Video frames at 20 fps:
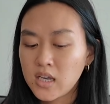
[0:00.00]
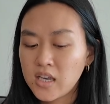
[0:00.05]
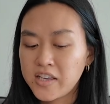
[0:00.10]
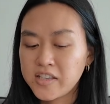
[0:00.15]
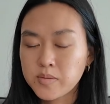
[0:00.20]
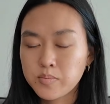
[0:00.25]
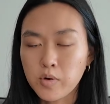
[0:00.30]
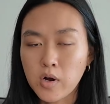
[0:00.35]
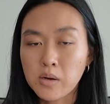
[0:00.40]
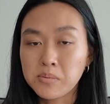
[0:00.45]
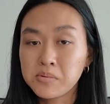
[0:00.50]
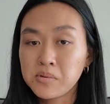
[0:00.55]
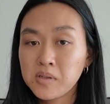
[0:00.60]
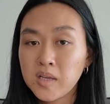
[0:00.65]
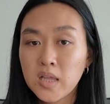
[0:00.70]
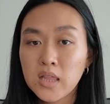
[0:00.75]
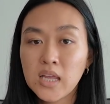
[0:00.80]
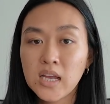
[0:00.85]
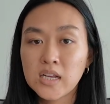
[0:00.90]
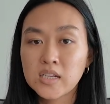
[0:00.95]
is
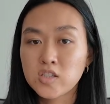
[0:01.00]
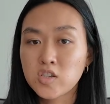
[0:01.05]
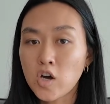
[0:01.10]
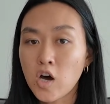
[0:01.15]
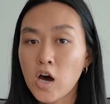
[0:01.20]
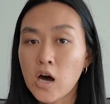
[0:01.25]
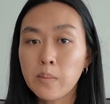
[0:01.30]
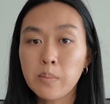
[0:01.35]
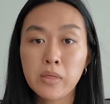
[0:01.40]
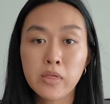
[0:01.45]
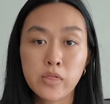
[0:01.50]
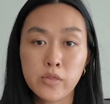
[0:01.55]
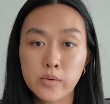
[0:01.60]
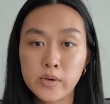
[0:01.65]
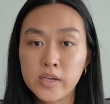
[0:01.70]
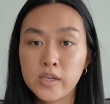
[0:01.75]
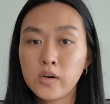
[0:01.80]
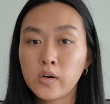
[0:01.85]
probably like top 3